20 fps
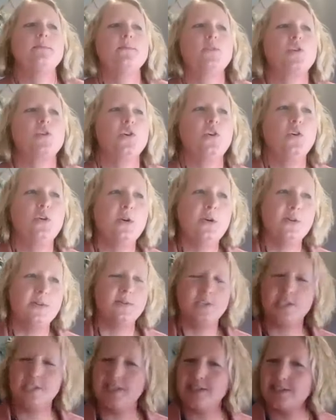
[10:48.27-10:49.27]
So
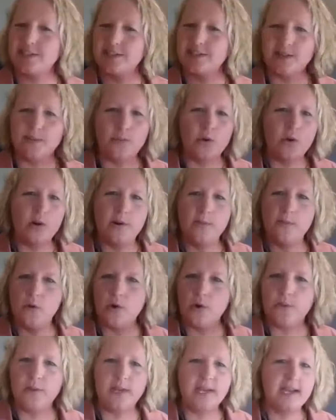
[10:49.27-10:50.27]
just the more and
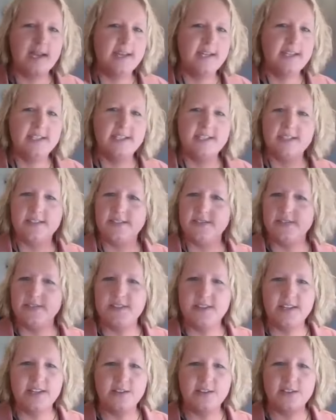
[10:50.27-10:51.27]
more we kind of,
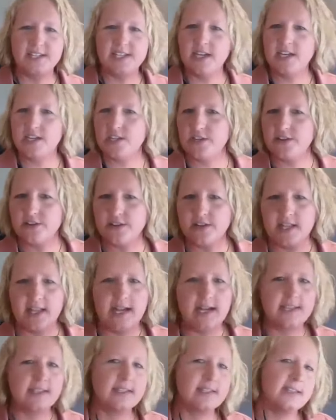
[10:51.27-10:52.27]
you know, saw each other in
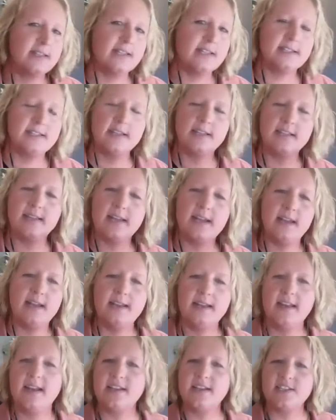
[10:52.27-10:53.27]
classes and things like
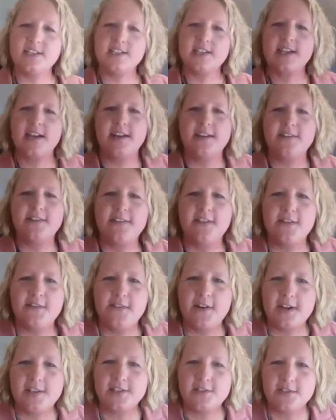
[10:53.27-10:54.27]
that. Yeah. Just kind of
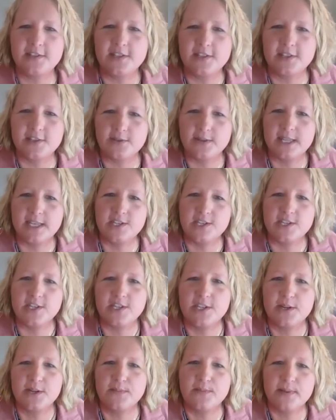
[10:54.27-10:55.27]
fostered into a
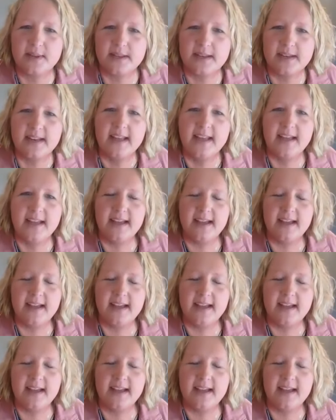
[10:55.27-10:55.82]
relationship and